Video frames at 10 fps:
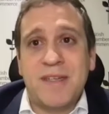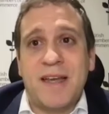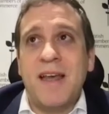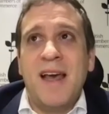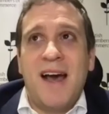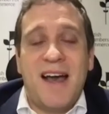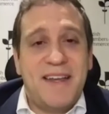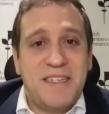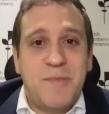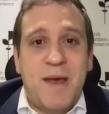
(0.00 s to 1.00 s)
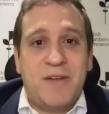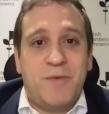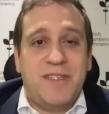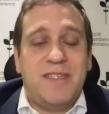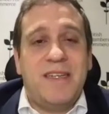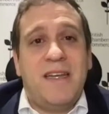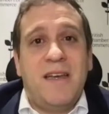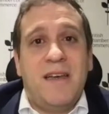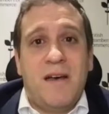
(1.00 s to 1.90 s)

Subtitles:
I expect we'll see